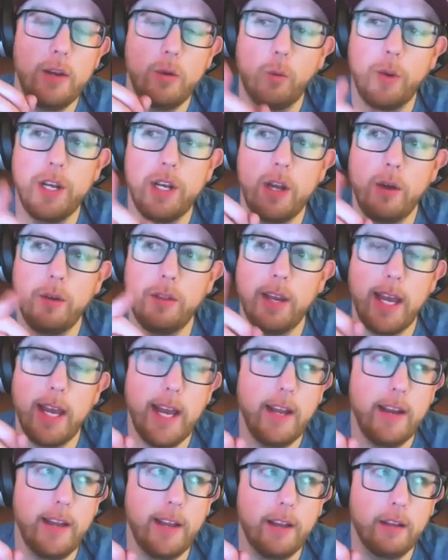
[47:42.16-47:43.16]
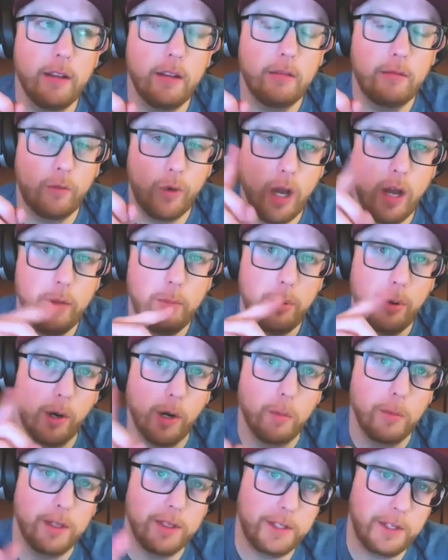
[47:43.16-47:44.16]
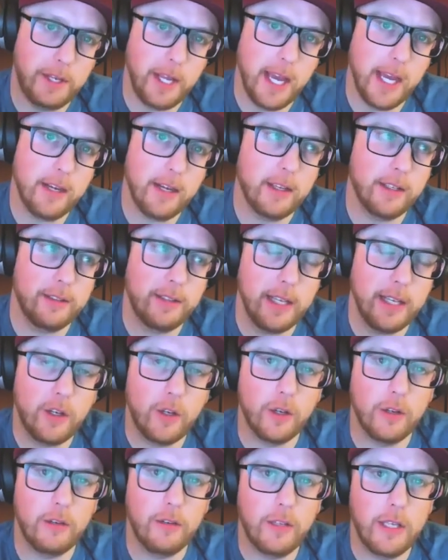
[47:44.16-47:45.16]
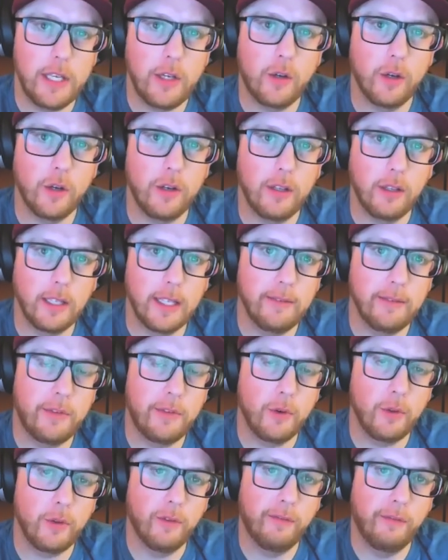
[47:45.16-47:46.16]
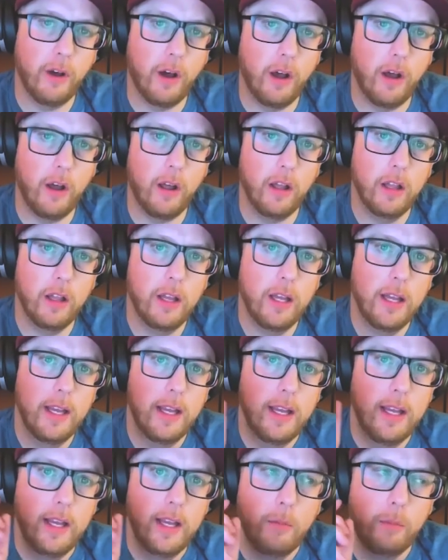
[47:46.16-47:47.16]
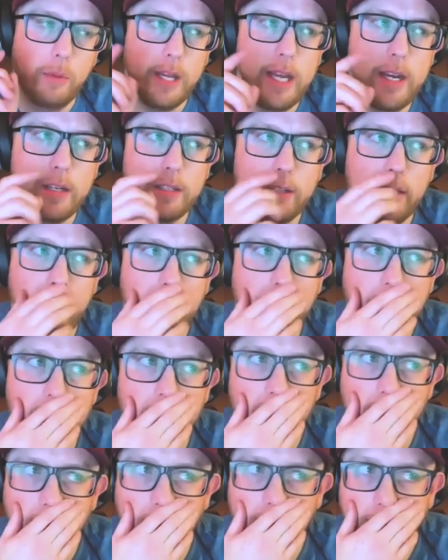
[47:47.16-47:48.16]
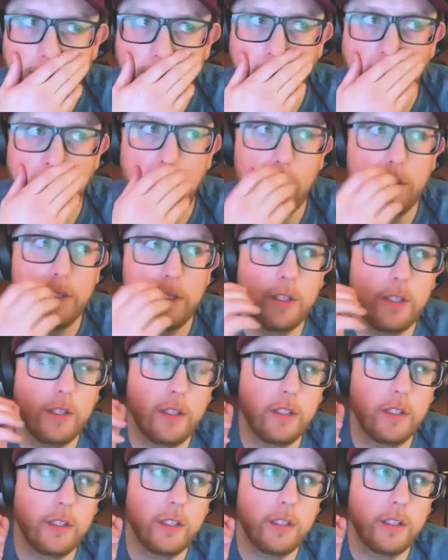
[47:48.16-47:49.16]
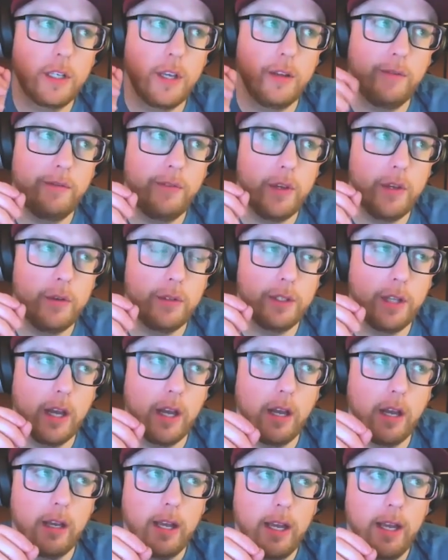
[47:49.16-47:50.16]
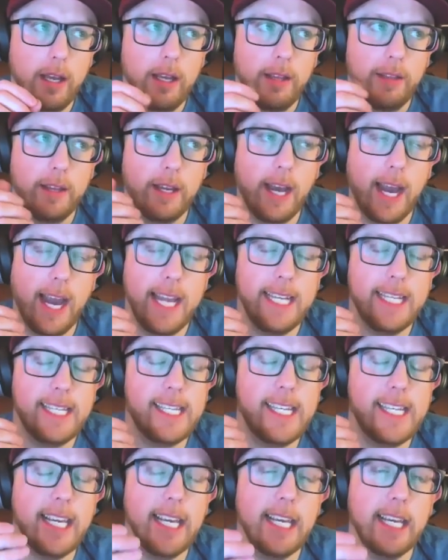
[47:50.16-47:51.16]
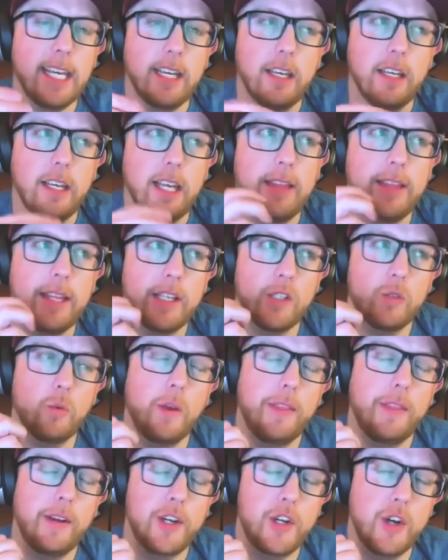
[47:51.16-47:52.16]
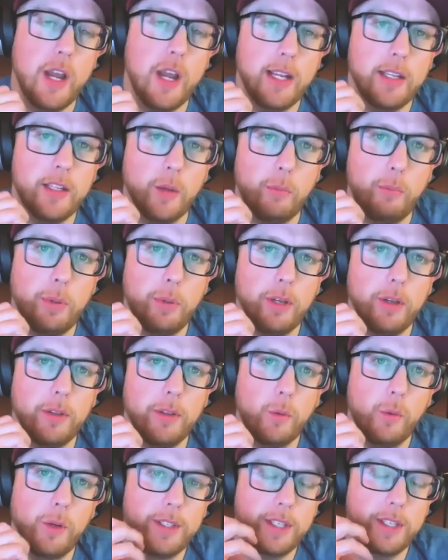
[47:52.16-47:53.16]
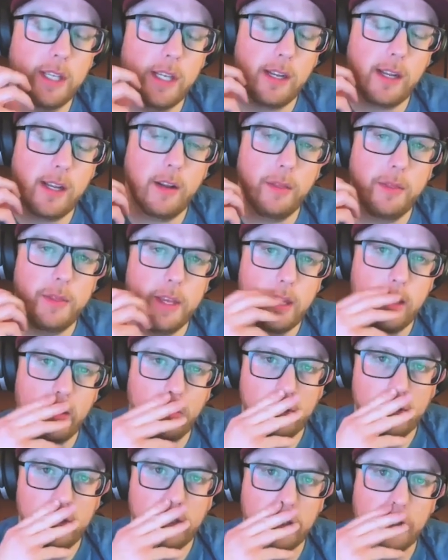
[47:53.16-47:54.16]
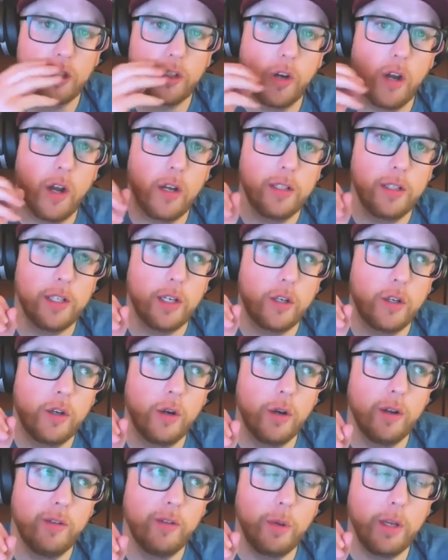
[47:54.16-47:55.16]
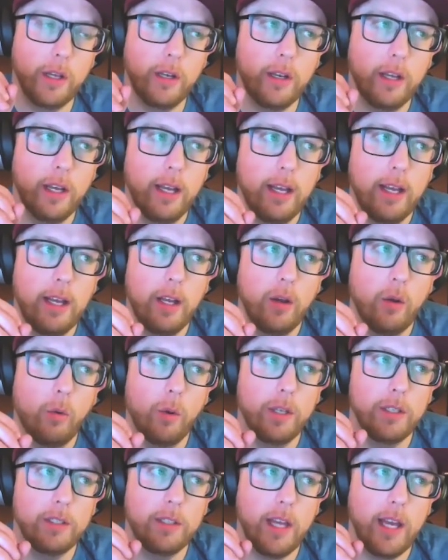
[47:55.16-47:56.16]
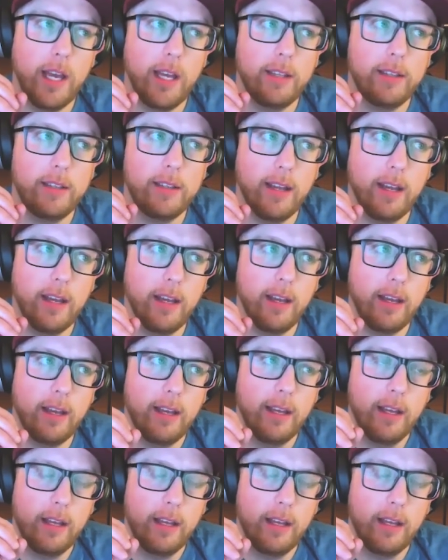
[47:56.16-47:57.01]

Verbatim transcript: we know that Angel, Ron Perlman's dead because they couldn't he couldn't live through the fall. But mm-hmm. here's the thing that I was confused on the idea, and this is what they're trying to build. And once again, I don't think it was as strong as it could have been. Was that uh,